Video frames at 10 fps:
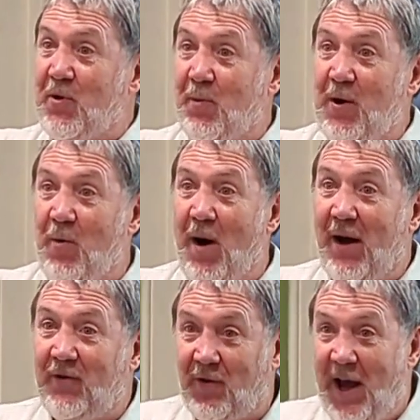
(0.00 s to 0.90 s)
acquire
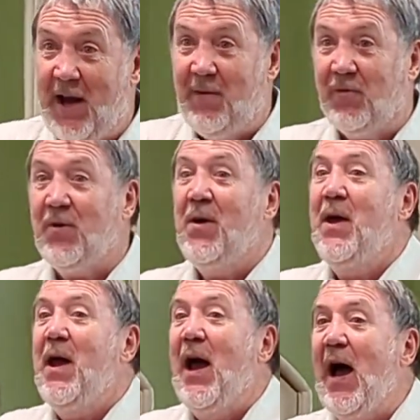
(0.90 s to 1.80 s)
slaves.
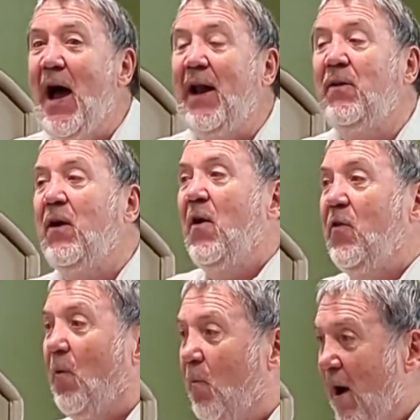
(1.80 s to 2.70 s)
And the
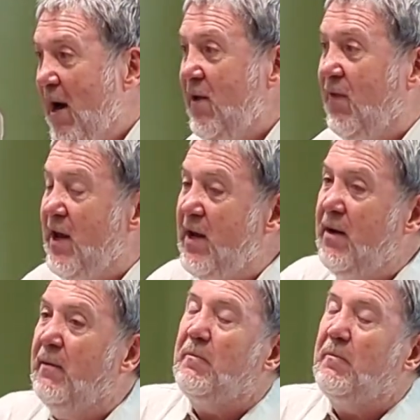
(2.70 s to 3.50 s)
way the,